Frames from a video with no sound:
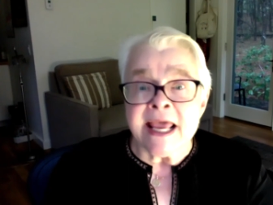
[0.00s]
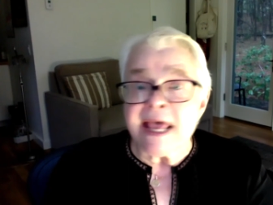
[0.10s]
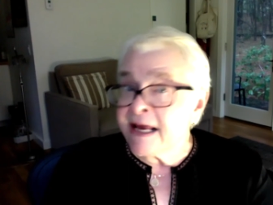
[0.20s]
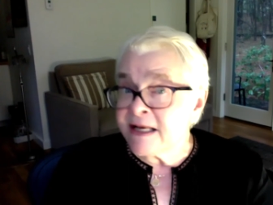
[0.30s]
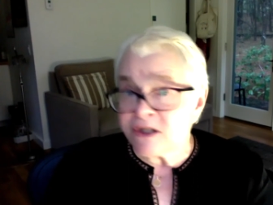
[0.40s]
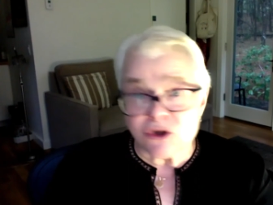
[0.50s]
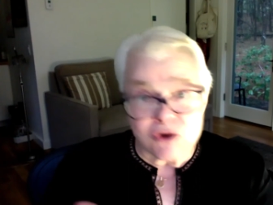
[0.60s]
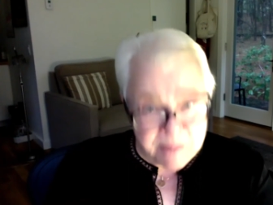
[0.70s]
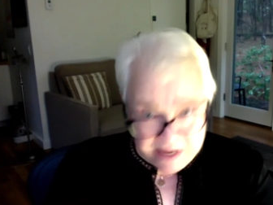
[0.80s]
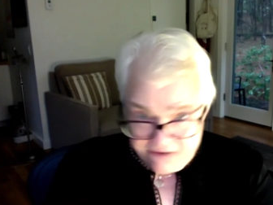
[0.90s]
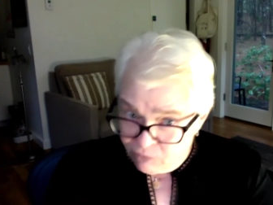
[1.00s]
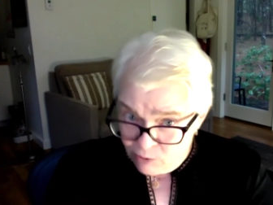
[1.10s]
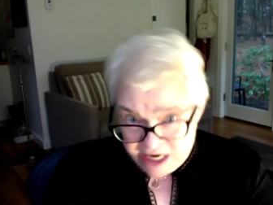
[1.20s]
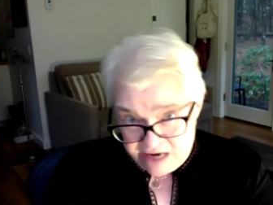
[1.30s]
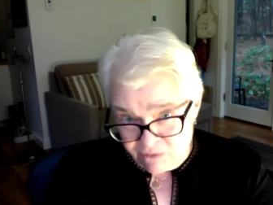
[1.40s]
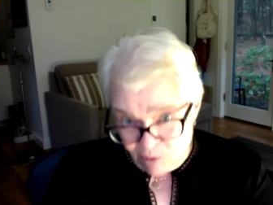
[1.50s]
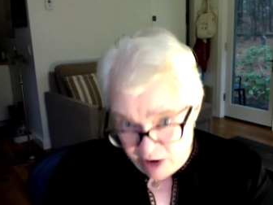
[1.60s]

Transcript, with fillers: It should be free for